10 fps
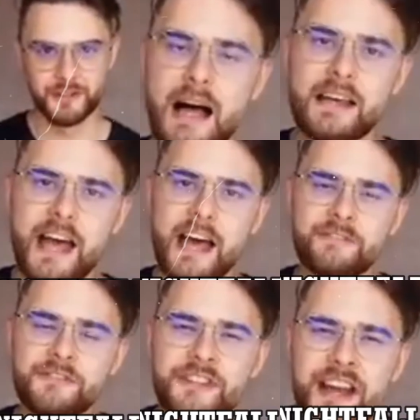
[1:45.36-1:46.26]
I
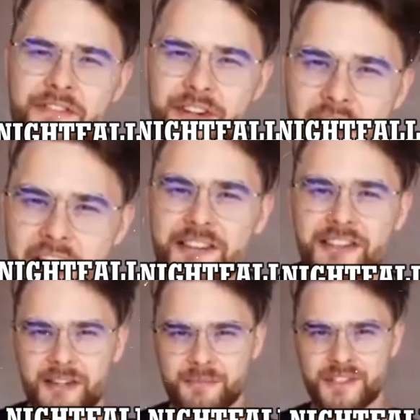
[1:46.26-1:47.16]
have never
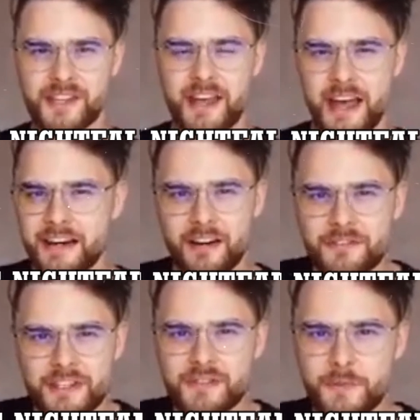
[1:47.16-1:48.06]
heard him say any
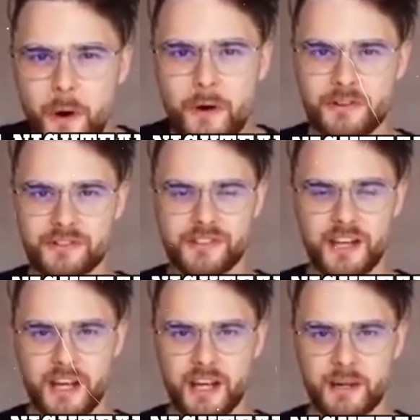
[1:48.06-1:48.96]
of these
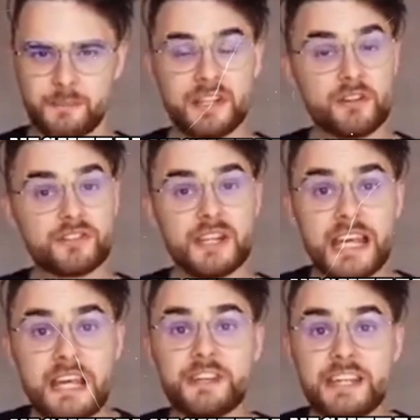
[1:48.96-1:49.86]
words, because
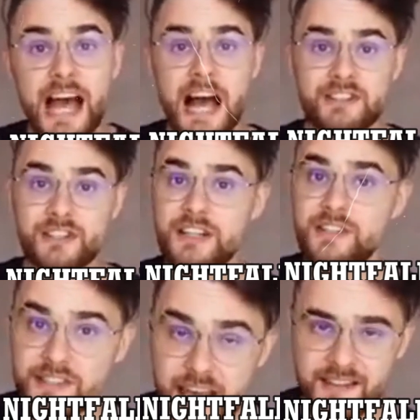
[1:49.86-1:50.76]
if he
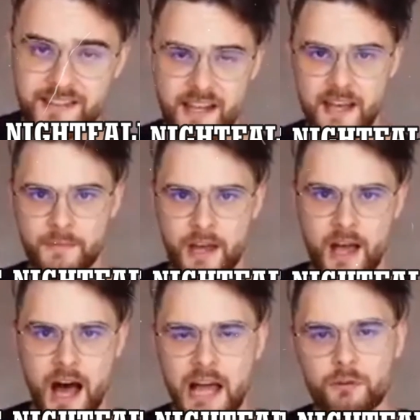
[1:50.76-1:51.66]
actually said them,
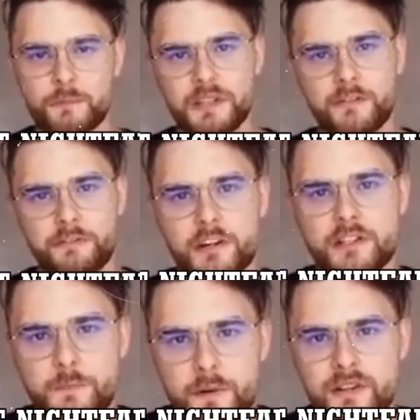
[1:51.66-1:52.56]
I would be the
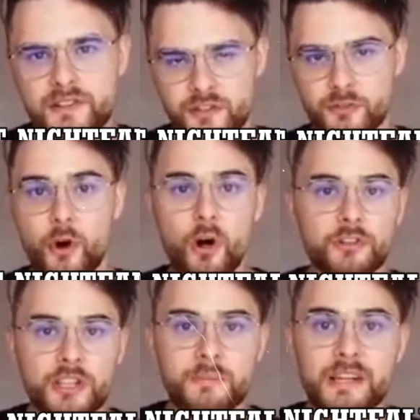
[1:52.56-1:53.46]
first person to
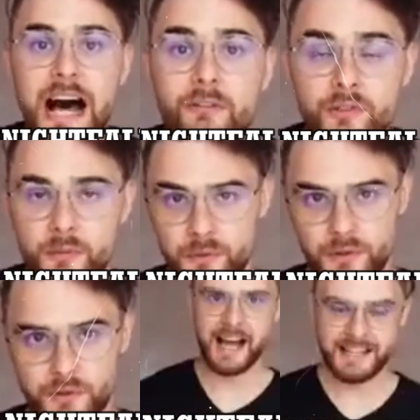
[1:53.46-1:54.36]
hold him accountable.